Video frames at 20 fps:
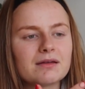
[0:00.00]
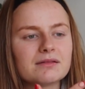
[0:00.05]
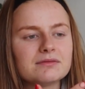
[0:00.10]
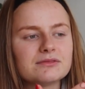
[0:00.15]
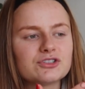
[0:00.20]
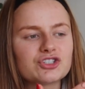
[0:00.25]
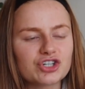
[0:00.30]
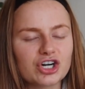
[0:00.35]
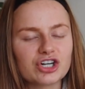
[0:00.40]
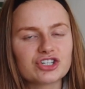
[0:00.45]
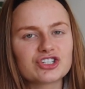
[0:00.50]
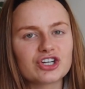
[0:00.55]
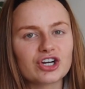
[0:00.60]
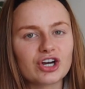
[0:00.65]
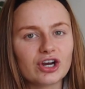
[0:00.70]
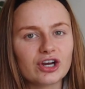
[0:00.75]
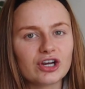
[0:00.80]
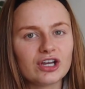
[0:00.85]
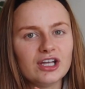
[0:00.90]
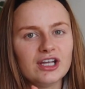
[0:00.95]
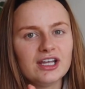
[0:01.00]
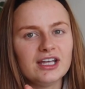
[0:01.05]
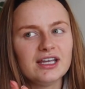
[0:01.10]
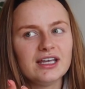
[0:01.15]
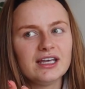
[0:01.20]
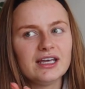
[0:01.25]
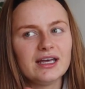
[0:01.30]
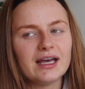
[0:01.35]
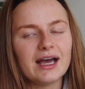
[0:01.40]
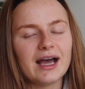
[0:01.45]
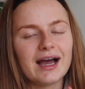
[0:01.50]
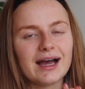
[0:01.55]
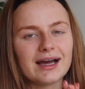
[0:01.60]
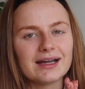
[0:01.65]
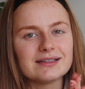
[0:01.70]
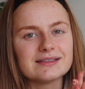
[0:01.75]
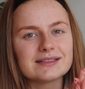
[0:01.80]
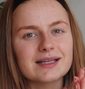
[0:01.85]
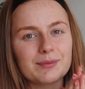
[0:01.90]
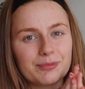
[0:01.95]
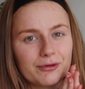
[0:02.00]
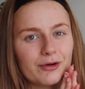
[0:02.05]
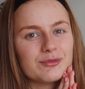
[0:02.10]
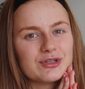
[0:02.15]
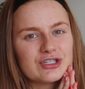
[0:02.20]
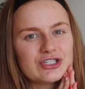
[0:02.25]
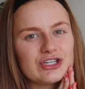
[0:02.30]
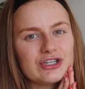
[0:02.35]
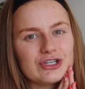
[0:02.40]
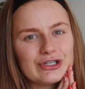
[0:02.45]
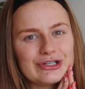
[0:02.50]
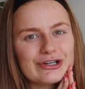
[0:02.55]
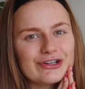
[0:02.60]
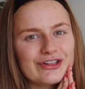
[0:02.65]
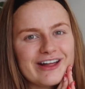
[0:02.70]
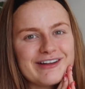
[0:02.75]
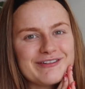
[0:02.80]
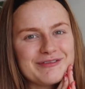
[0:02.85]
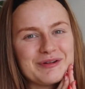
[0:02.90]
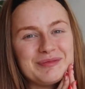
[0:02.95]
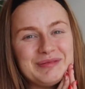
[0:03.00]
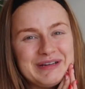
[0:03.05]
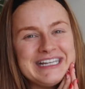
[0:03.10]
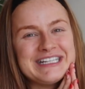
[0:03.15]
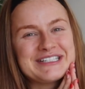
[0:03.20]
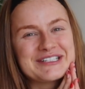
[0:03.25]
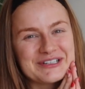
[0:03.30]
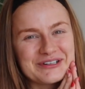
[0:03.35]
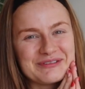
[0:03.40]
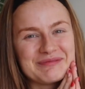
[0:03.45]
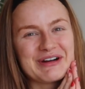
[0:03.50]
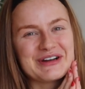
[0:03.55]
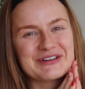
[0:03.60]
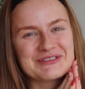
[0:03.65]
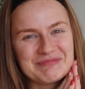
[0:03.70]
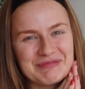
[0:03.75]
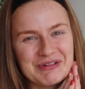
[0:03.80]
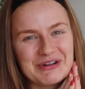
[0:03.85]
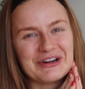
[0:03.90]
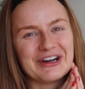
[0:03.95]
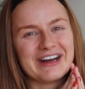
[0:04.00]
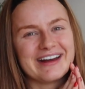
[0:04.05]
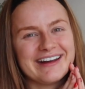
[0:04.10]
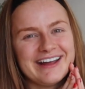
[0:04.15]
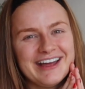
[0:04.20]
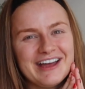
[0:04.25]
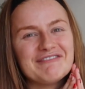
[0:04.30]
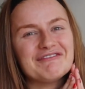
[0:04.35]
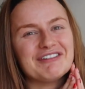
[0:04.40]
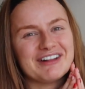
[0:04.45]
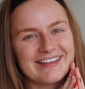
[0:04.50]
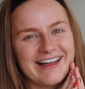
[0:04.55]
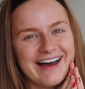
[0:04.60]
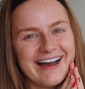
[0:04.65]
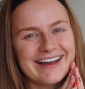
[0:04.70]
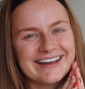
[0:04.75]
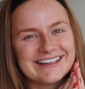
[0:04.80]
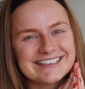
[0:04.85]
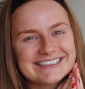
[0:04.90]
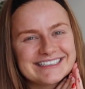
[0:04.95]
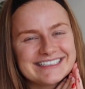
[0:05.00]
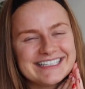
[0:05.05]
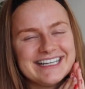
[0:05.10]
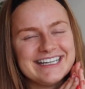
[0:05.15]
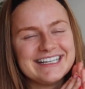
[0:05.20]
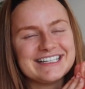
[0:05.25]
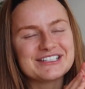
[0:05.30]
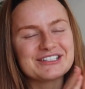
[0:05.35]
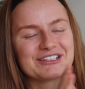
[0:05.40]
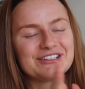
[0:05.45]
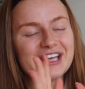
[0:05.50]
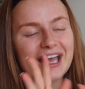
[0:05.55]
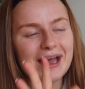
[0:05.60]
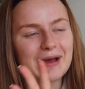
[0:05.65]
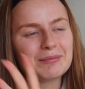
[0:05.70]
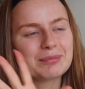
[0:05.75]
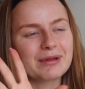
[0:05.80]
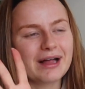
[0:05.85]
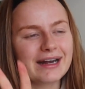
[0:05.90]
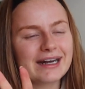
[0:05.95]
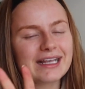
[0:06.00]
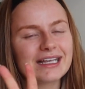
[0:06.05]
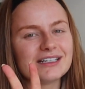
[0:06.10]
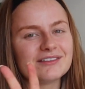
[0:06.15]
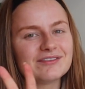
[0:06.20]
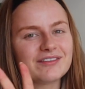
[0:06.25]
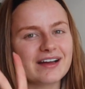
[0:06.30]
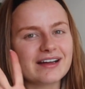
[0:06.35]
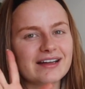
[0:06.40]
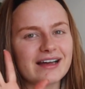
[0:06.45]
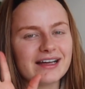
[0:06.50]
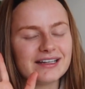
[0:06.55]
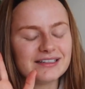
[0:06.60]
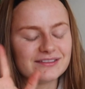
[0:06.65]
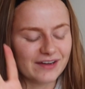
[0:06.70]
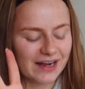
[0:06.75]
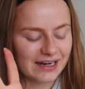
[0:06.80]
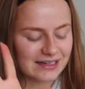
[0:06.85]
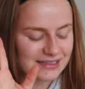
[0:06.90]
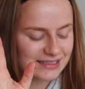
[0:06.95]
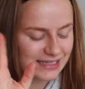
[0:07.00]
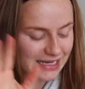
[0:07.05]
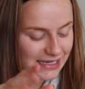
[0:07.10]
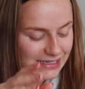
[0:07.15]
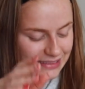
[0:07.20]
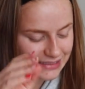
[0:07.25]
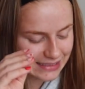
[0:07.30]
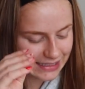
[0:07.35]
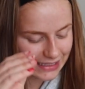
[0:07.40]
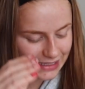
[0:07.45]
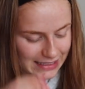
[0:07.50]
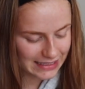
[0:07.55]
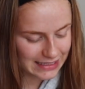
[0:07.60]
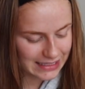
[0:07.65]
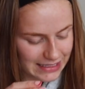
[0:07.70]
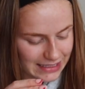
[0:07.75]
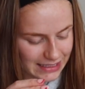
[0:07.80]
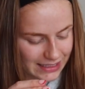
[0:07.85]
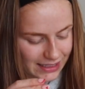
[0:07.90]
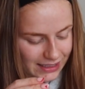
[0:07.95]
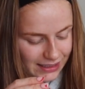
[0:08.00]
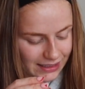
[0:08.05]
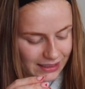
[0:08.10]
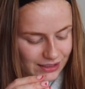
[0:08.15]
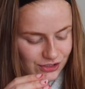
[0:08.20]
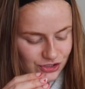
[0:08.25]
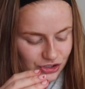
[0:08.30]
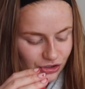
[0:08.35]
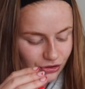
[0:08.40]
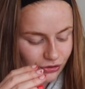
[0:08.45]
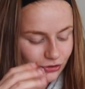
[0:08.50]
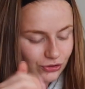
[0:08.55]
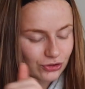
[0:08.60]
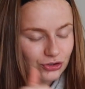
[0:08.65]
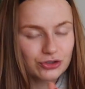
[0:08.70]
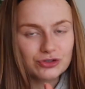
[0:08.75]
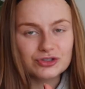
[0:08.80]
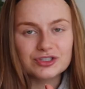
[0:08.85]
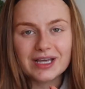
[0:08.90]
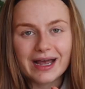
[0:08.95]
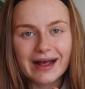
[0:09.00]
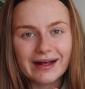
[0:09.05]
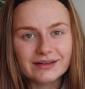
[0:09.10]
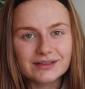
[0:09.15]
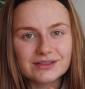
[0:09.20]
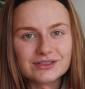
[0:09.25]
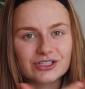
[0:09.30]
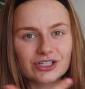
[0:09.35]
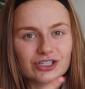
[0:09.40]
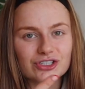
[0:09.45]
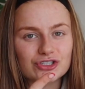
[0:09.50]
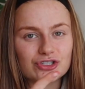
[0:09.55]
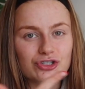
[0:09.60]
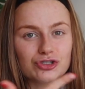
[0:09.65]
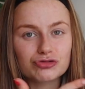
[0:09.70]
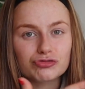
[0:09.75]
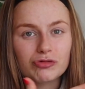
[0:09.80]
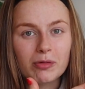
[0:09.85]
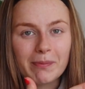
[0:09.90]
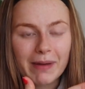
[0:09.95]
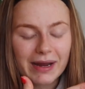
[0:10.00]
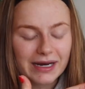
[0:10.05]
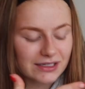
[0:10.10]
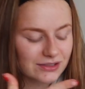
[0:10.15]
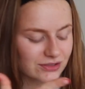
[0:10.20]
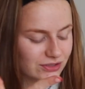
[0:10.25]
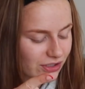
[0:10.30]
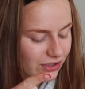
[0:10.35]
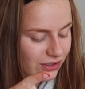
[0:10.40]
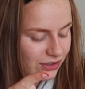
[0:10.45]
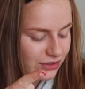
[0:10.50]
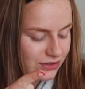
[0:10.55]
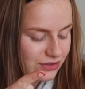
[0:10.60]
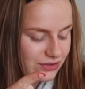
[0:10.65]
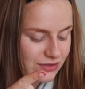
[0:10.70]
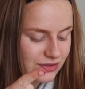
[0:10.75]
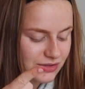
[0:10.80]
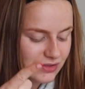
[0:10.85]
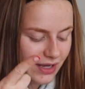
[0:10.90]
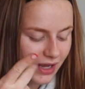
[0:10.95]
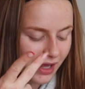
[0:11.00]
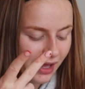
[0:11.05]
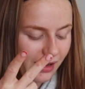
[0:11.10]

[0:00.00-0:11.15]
structure, and I promise you, your life will be so much more relaxed. So yeah, planning in advance is key. So use calendars, use reminders,